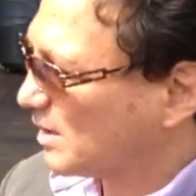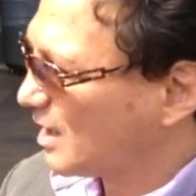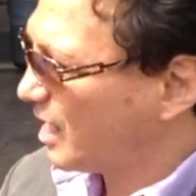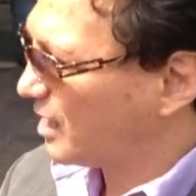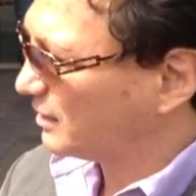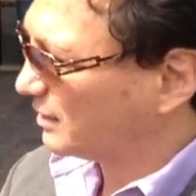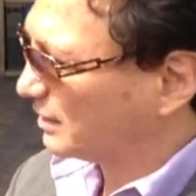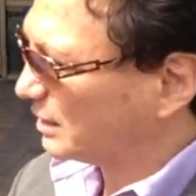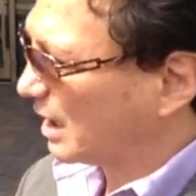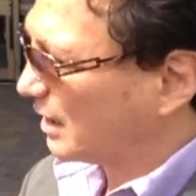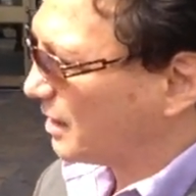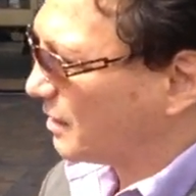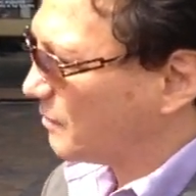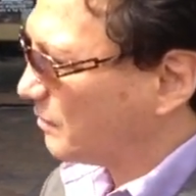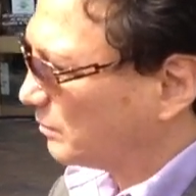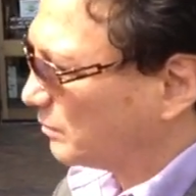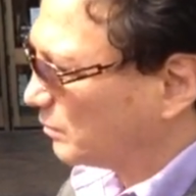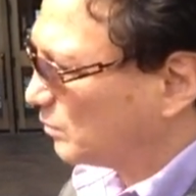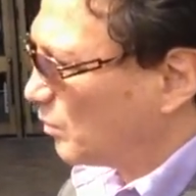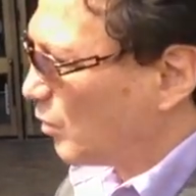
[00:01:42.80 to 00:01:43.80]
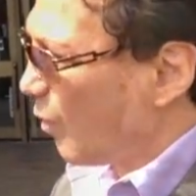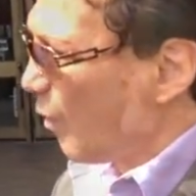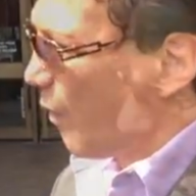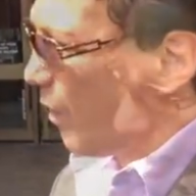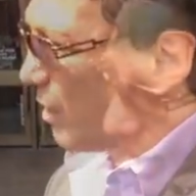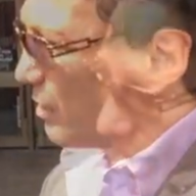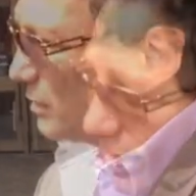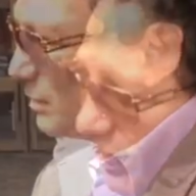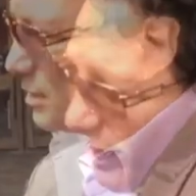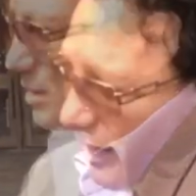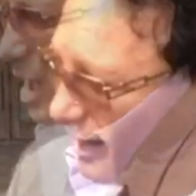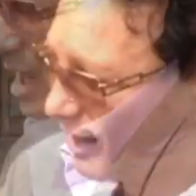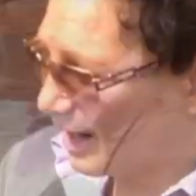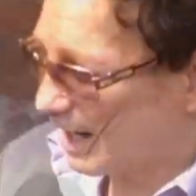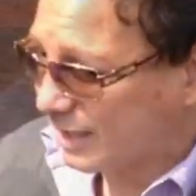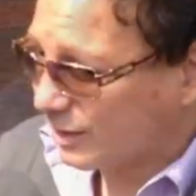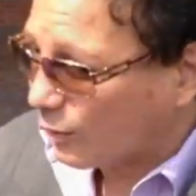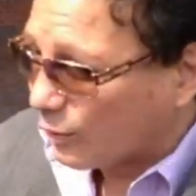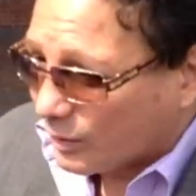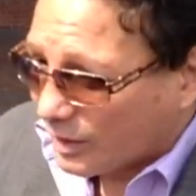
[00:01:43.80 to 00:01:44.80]
Well, what is it? You say it's nothing.
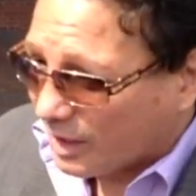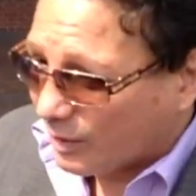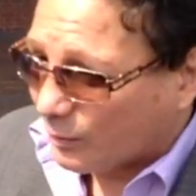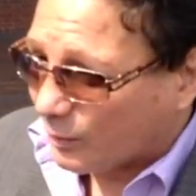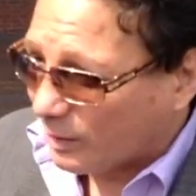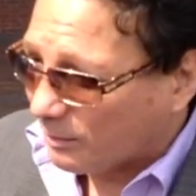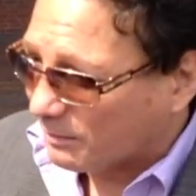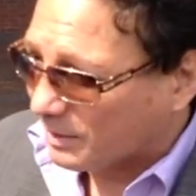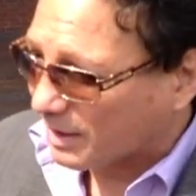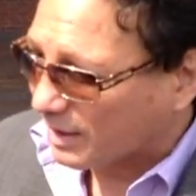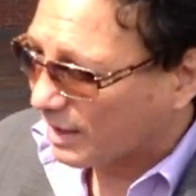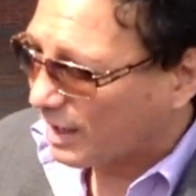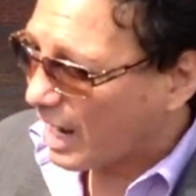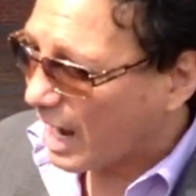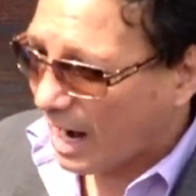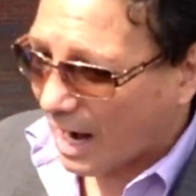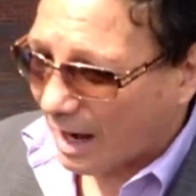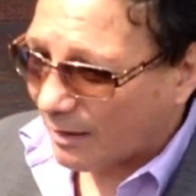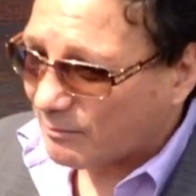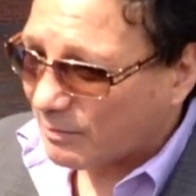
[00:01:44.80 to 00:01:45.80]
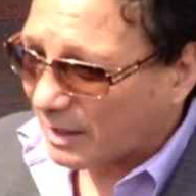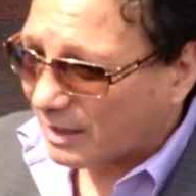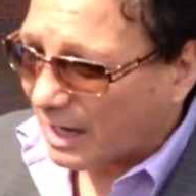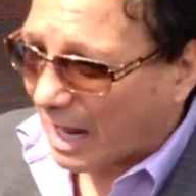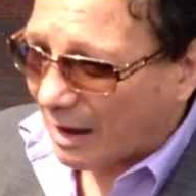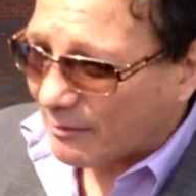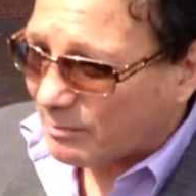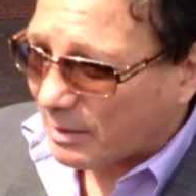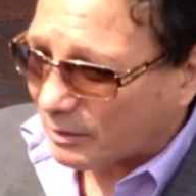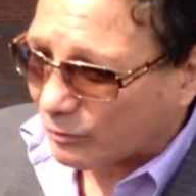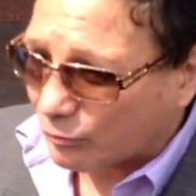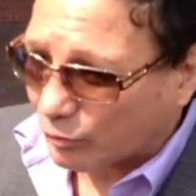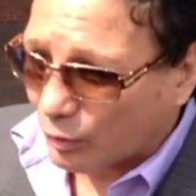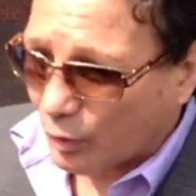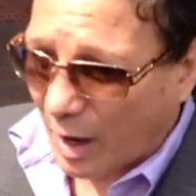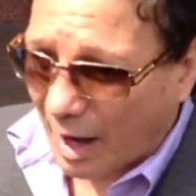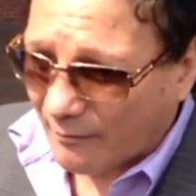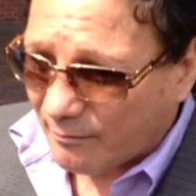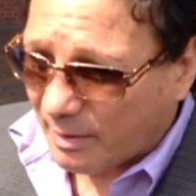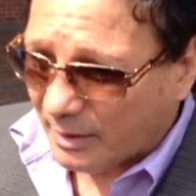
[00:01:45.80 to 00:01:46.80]
I don't hit women. So she was I've lying. Been, I've been
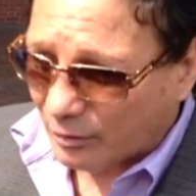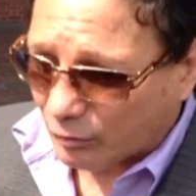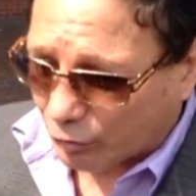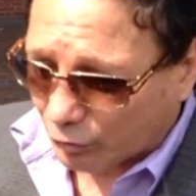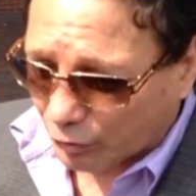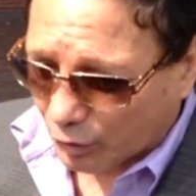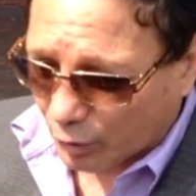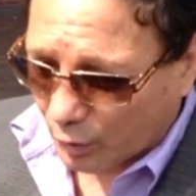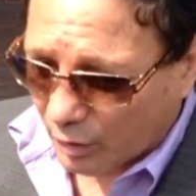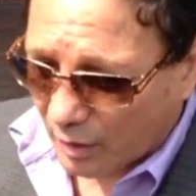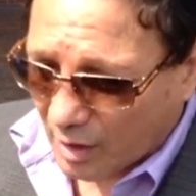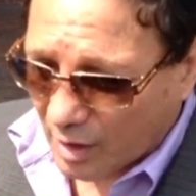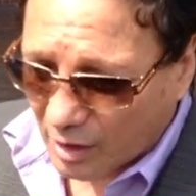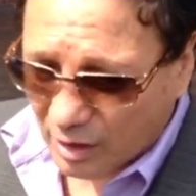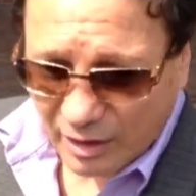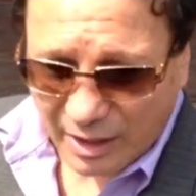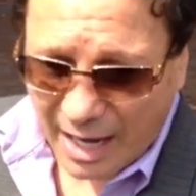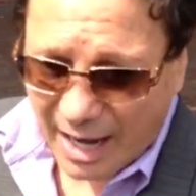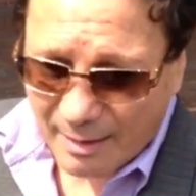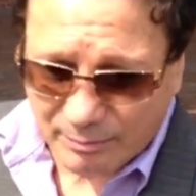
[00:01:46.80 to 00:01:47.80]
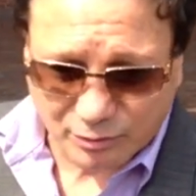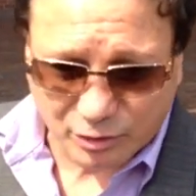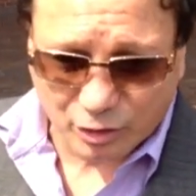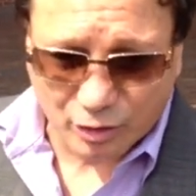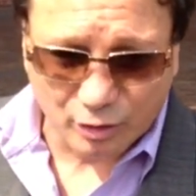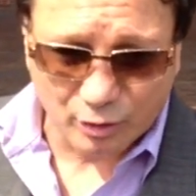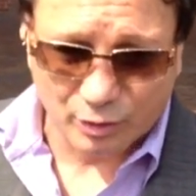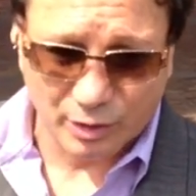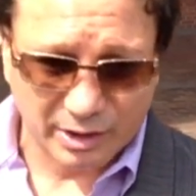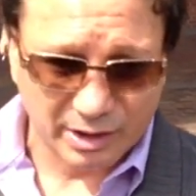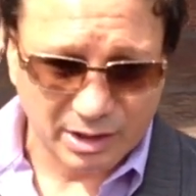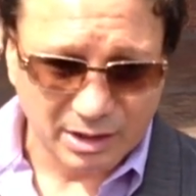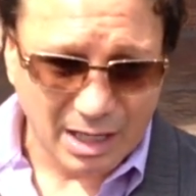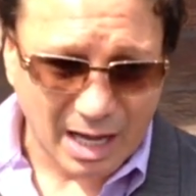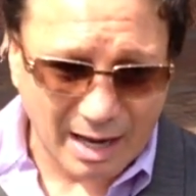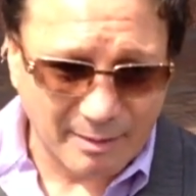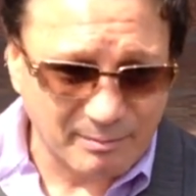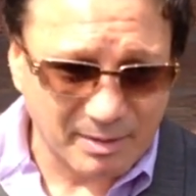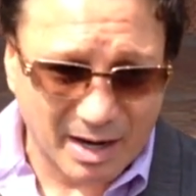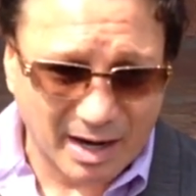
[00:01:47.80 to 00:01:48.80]
through. I've been through. Absolutely.
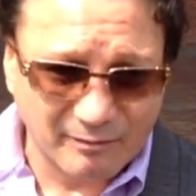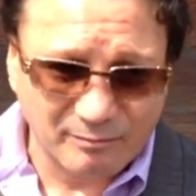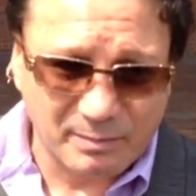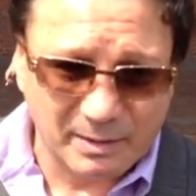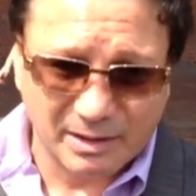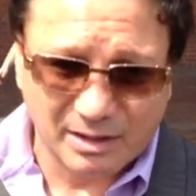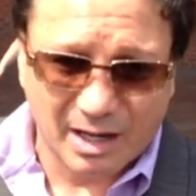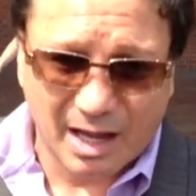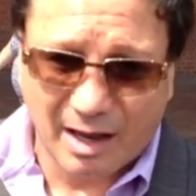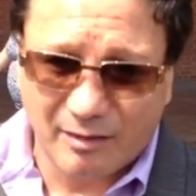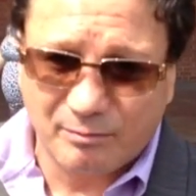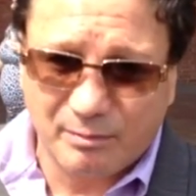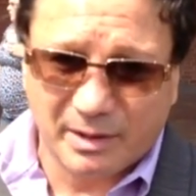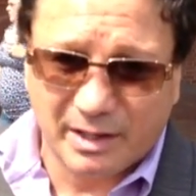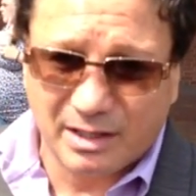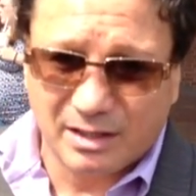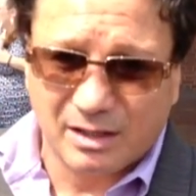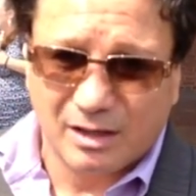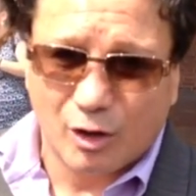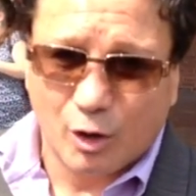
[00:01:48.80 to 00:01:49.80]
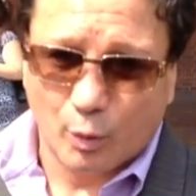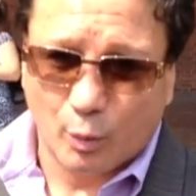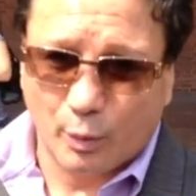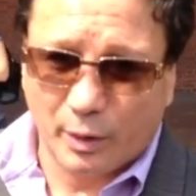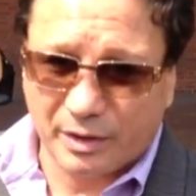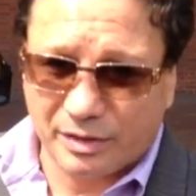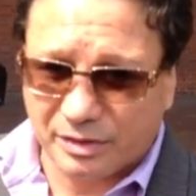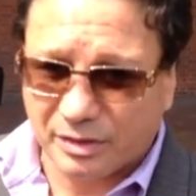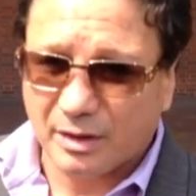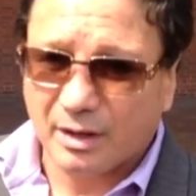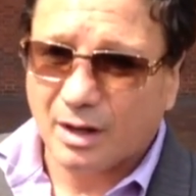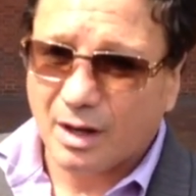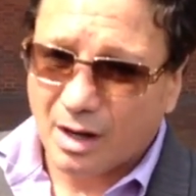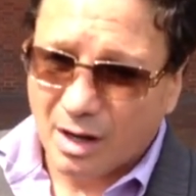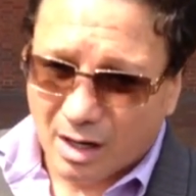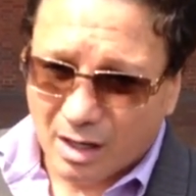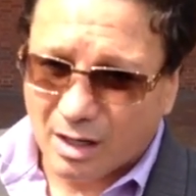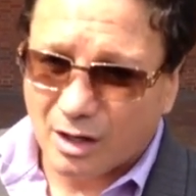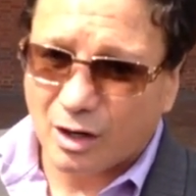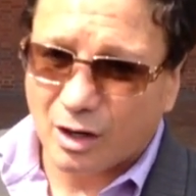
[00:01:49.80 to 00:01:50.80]
I've been. I've been. I've been with
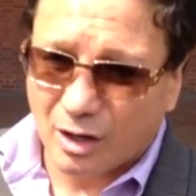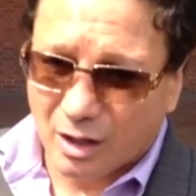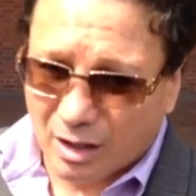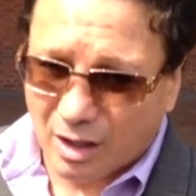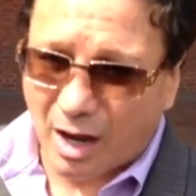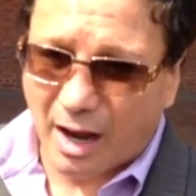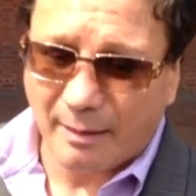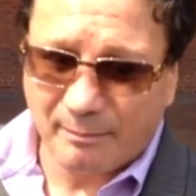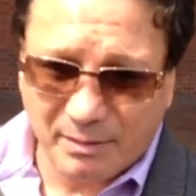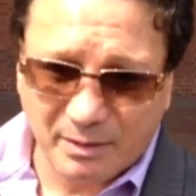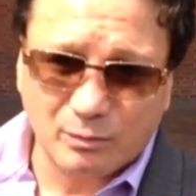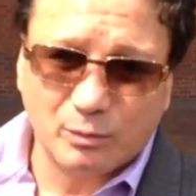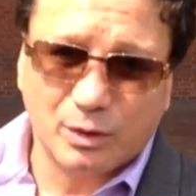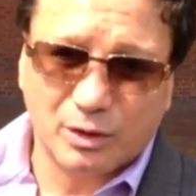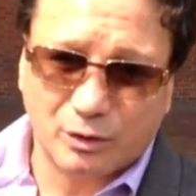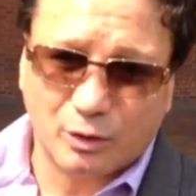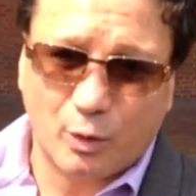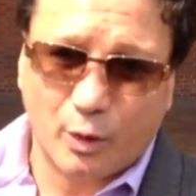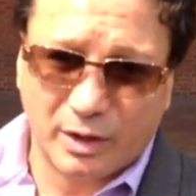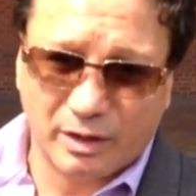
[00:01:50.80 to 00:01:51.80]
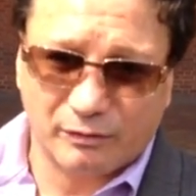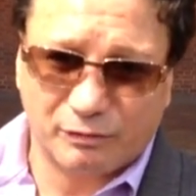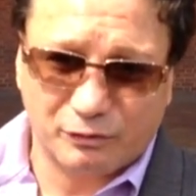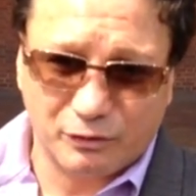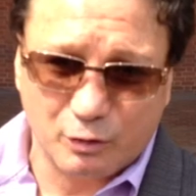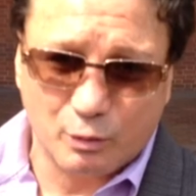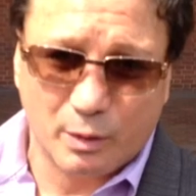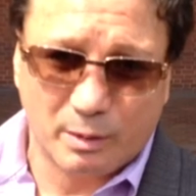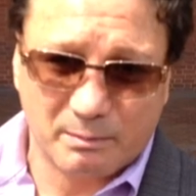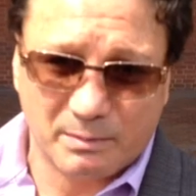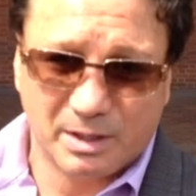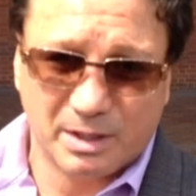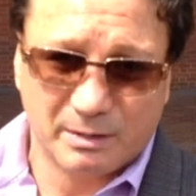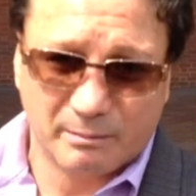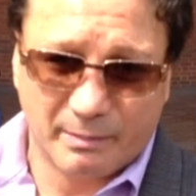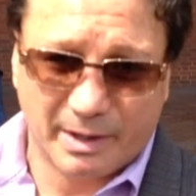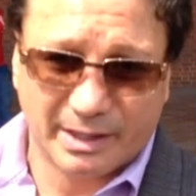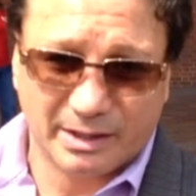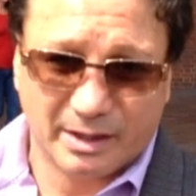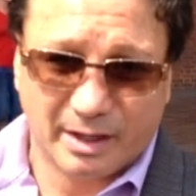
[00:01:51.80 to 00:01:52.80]
I've been with quite a few women
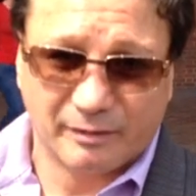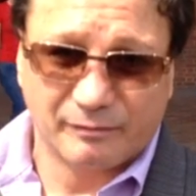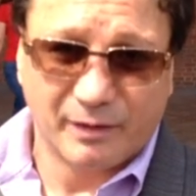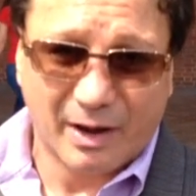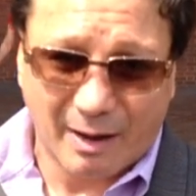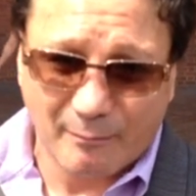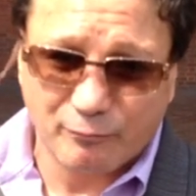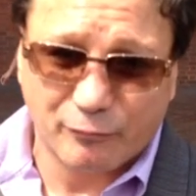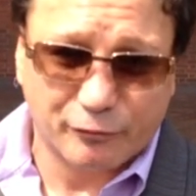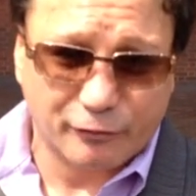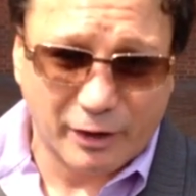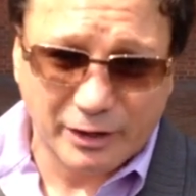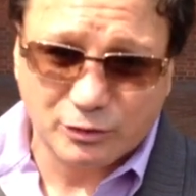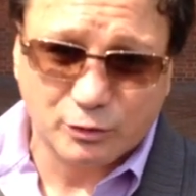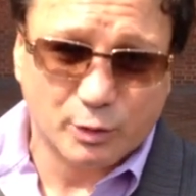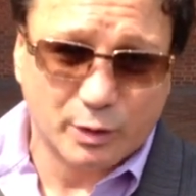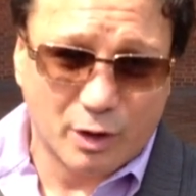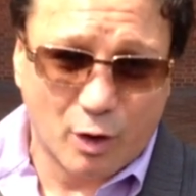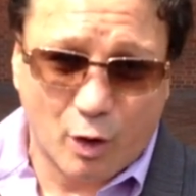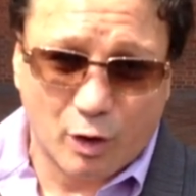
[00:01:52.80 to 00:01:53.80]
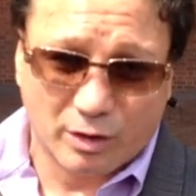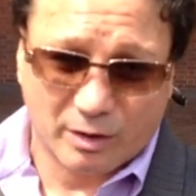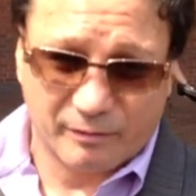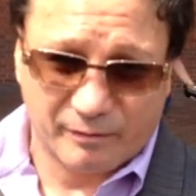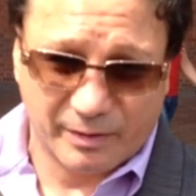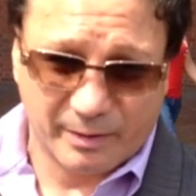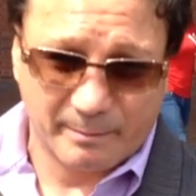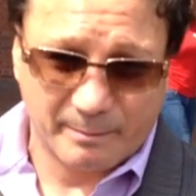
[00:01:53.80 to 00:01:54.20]
in my life. I'm friends with all of them.